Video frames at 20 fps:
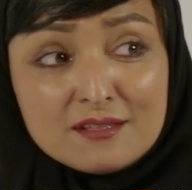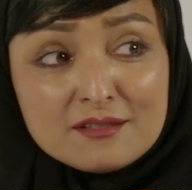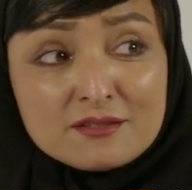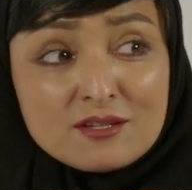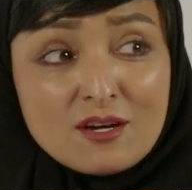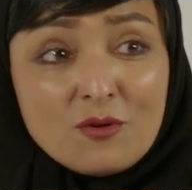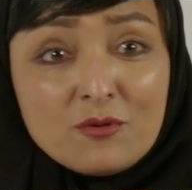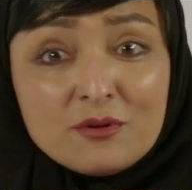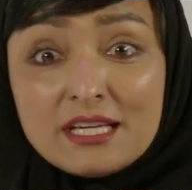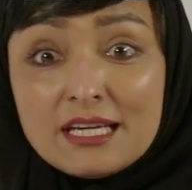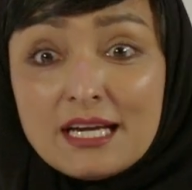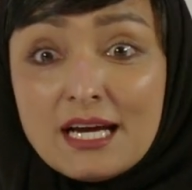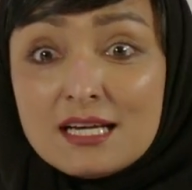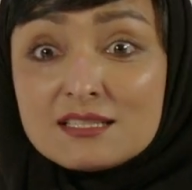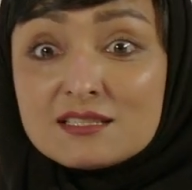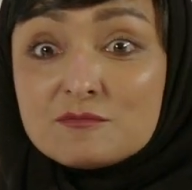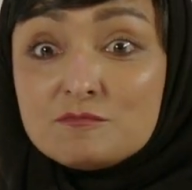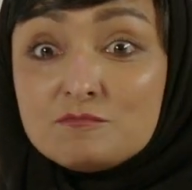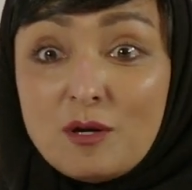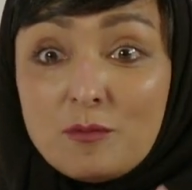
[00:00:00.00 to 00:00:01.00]
So when I
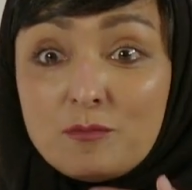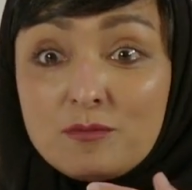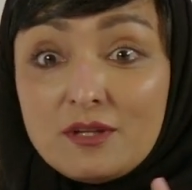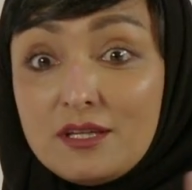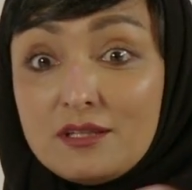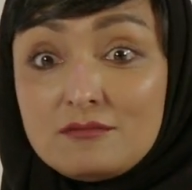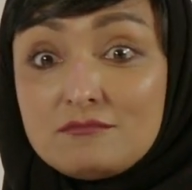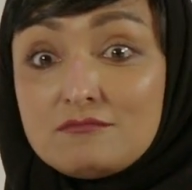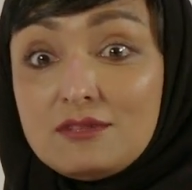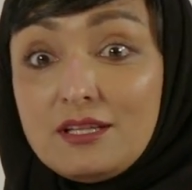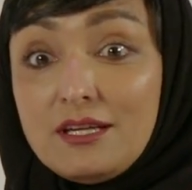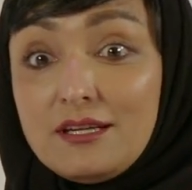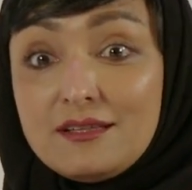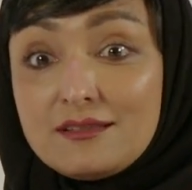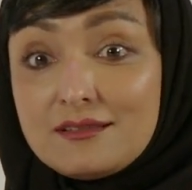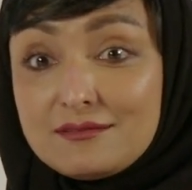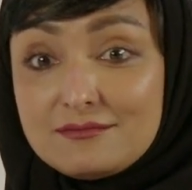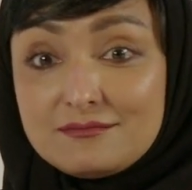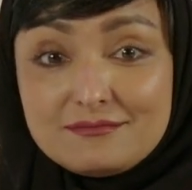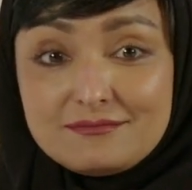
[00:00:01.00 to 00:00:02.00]
asked public,
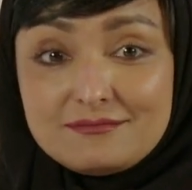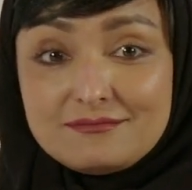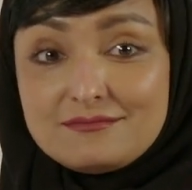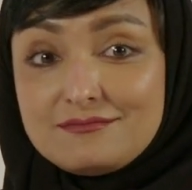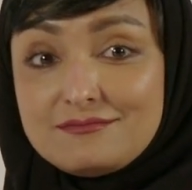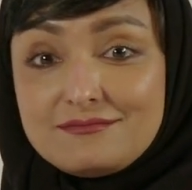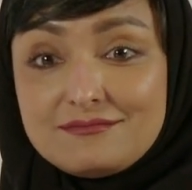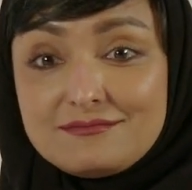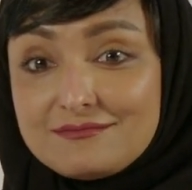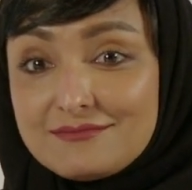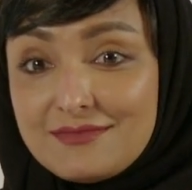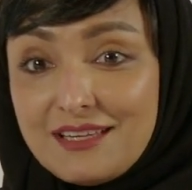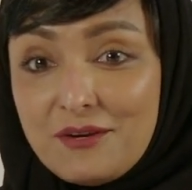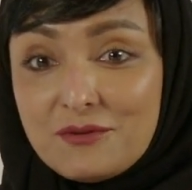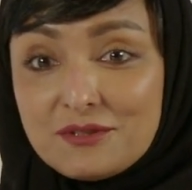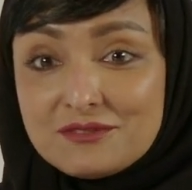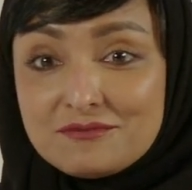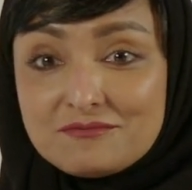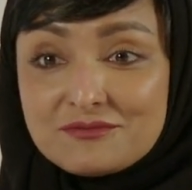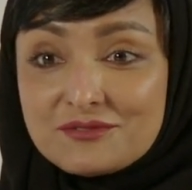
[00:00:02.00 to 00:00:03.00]
like I
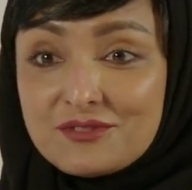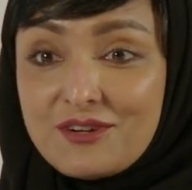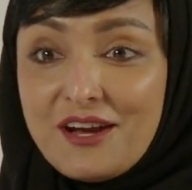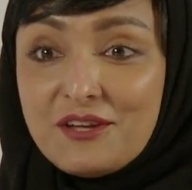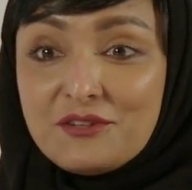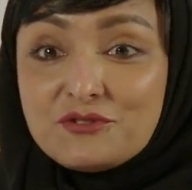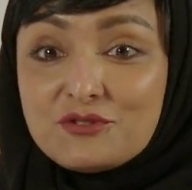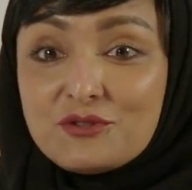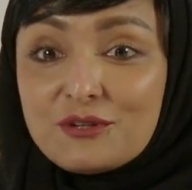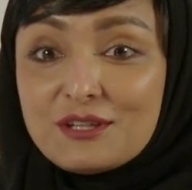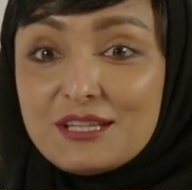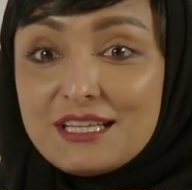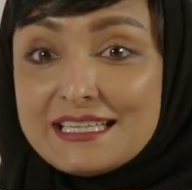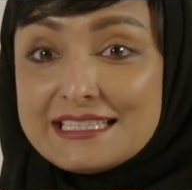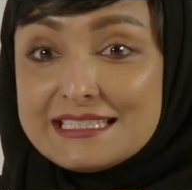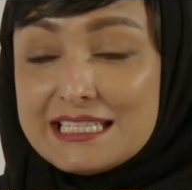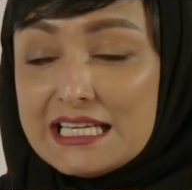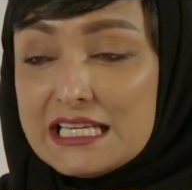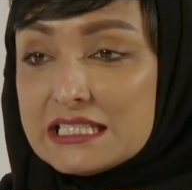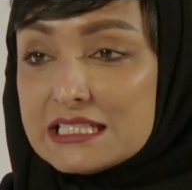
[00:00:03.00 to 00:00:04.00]
was trying to
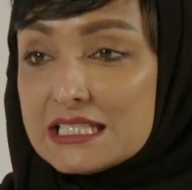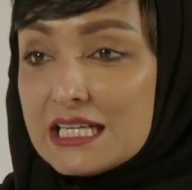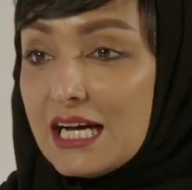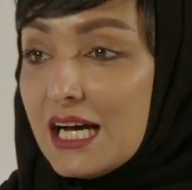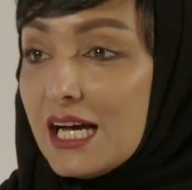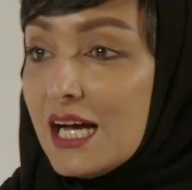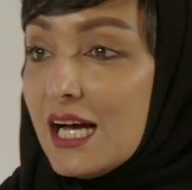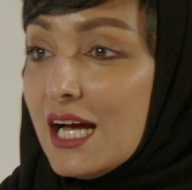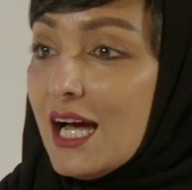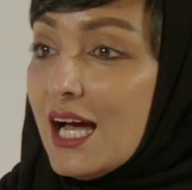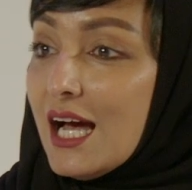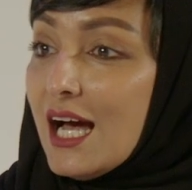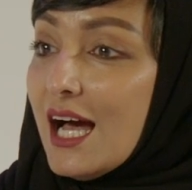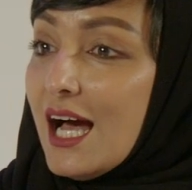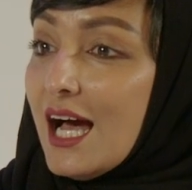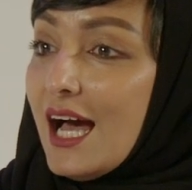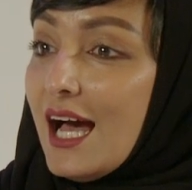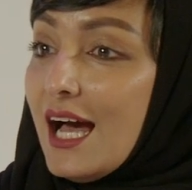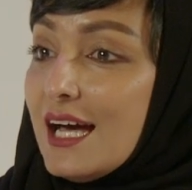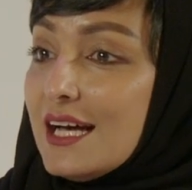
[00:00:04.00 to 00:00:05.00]
collect data,
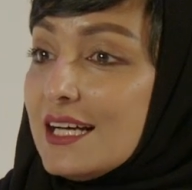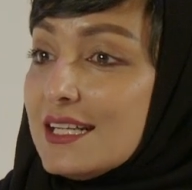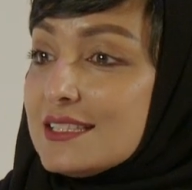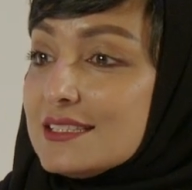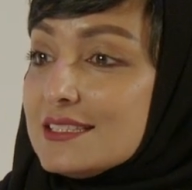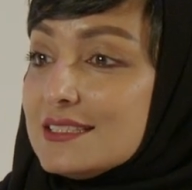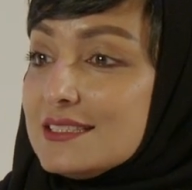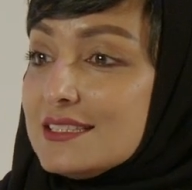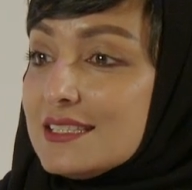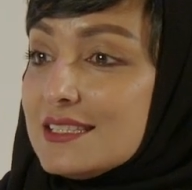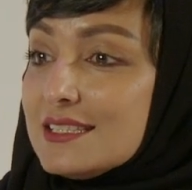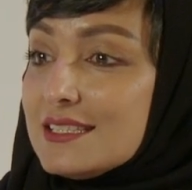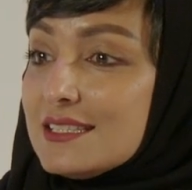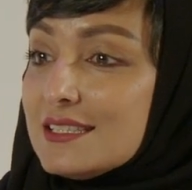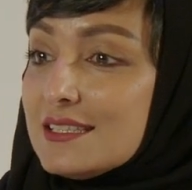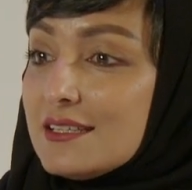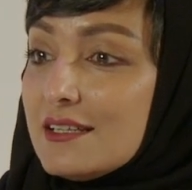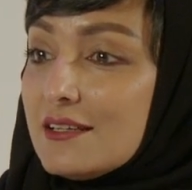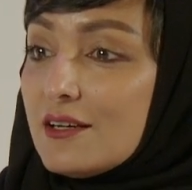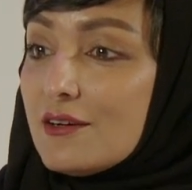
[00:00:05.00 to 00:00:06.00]
and
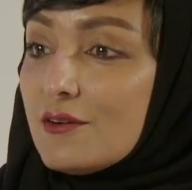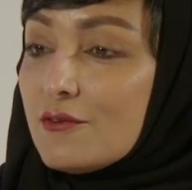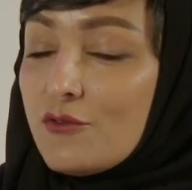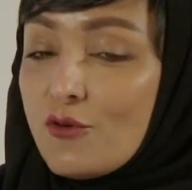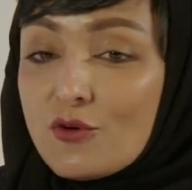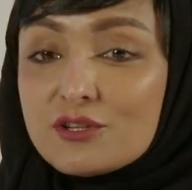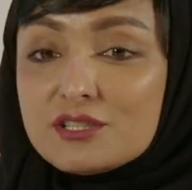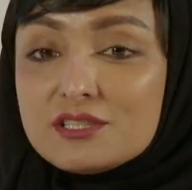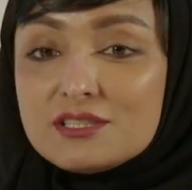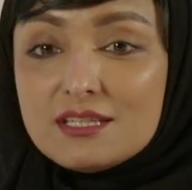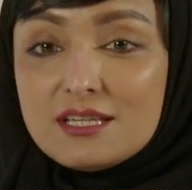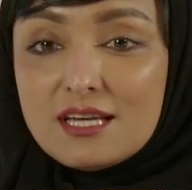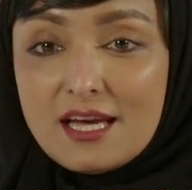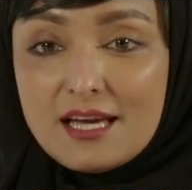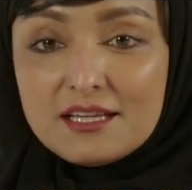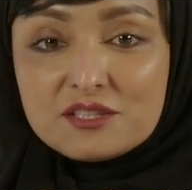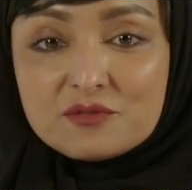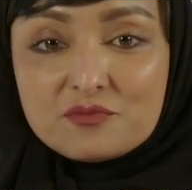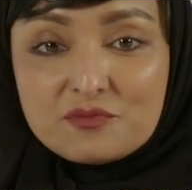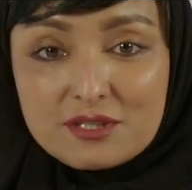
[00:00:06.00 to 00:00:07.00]

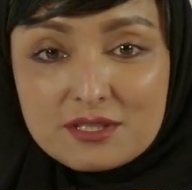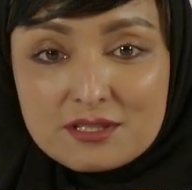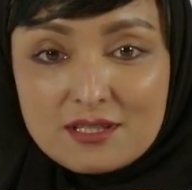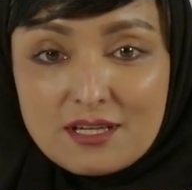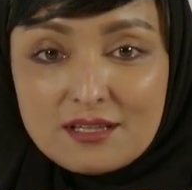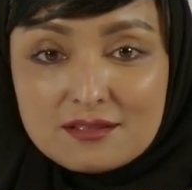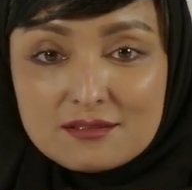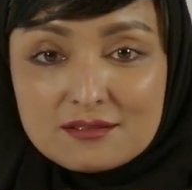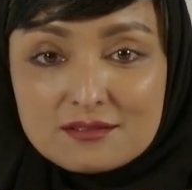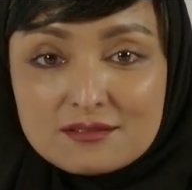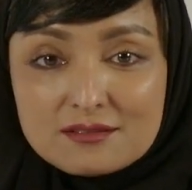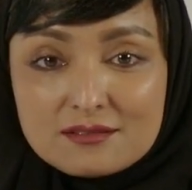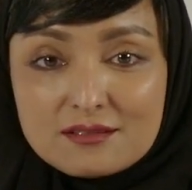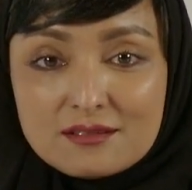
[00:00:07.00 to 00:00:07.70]
48%,